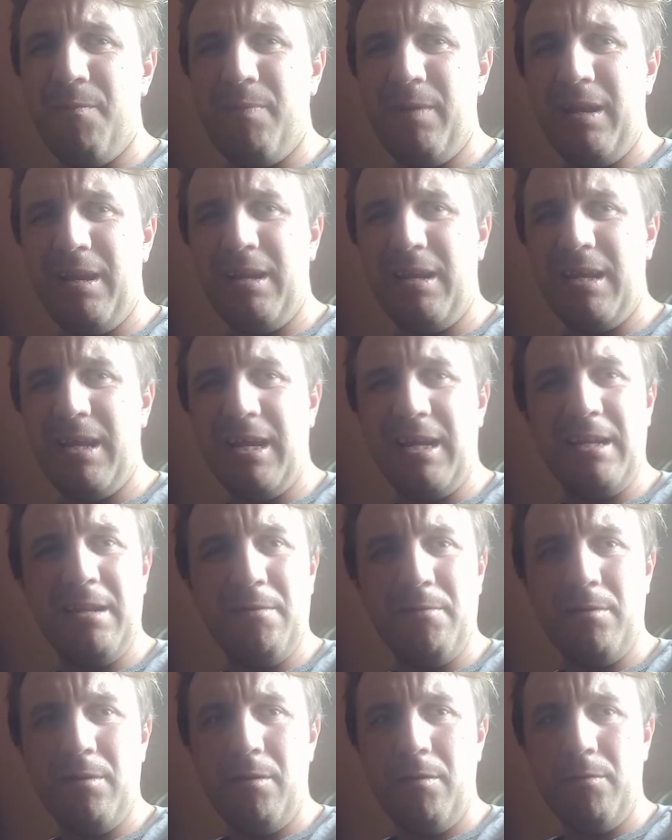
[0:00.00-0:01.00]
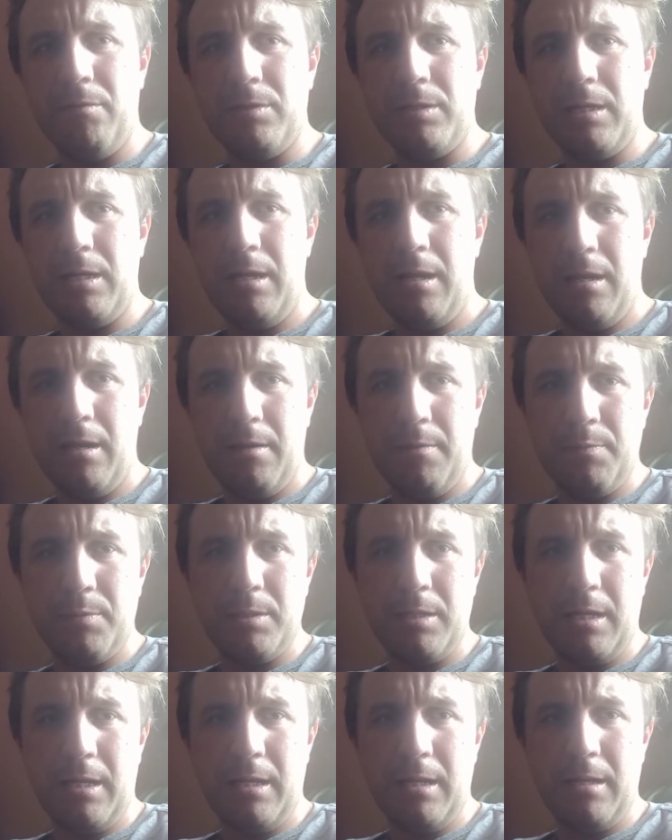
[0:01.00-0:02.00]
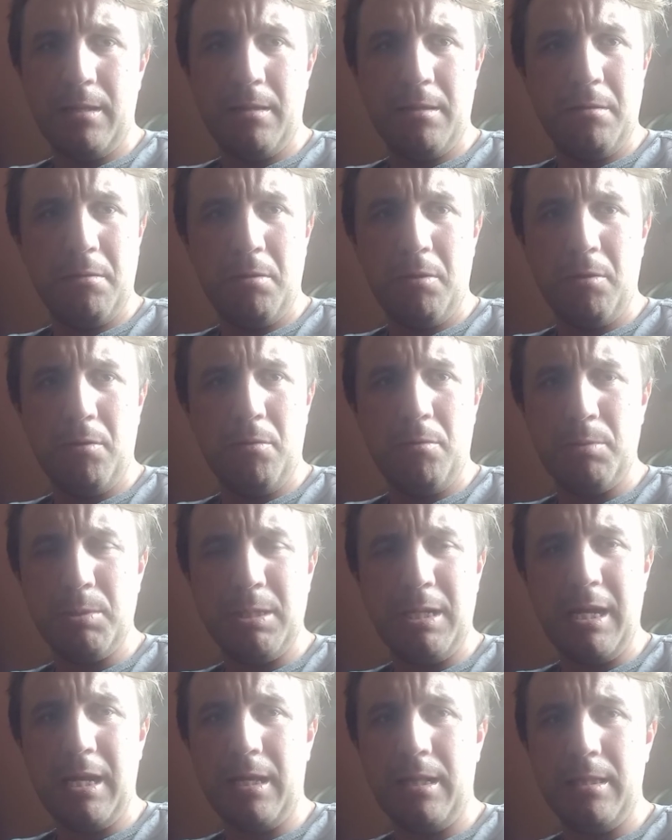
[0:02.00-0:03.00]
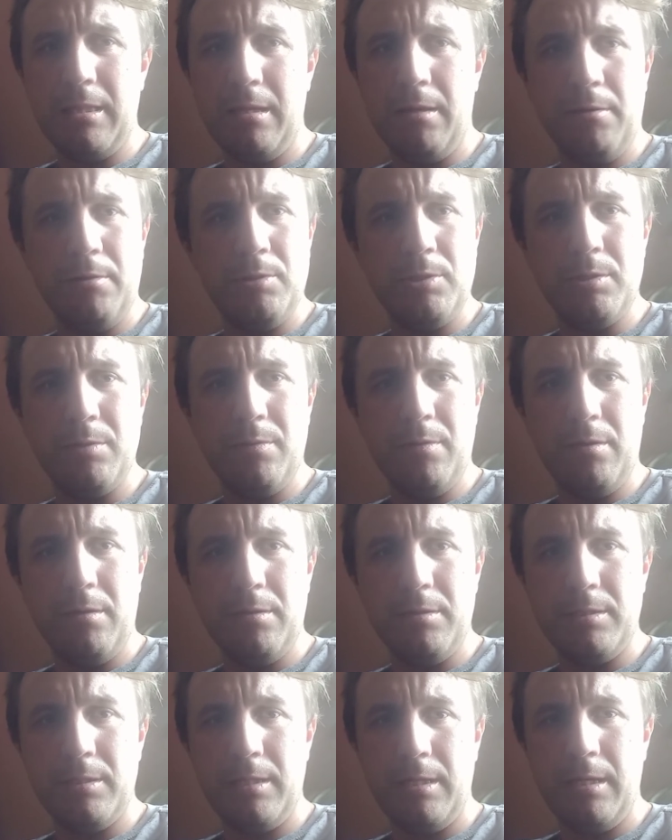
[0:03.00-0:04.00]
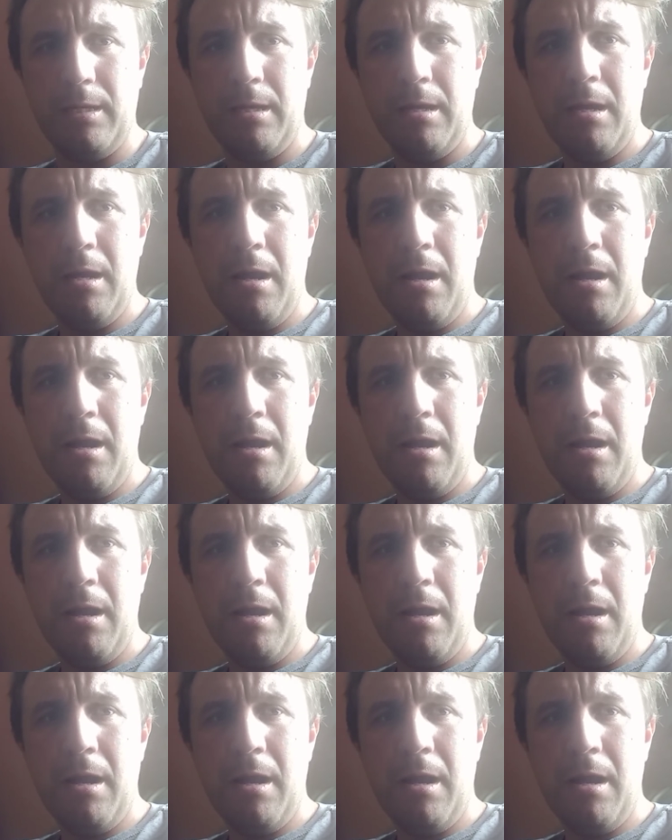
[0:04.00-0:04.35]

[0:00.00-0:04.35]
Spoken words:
being kicked out of loads of clubs, and you settled down Swansea.